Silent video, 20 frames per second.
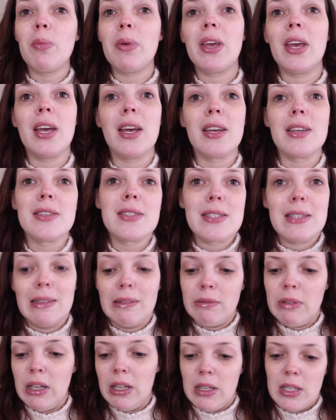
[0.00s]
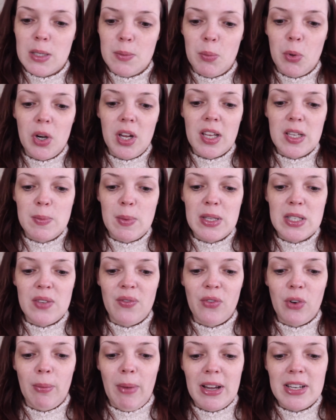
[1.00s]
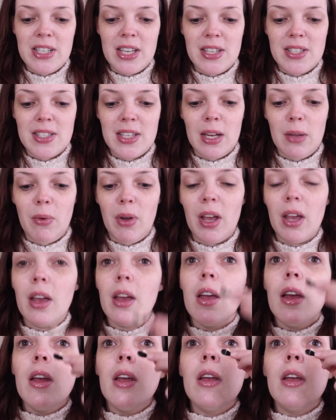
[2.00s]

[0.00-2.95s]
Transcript: because it's pretty expensive for my taste anyway.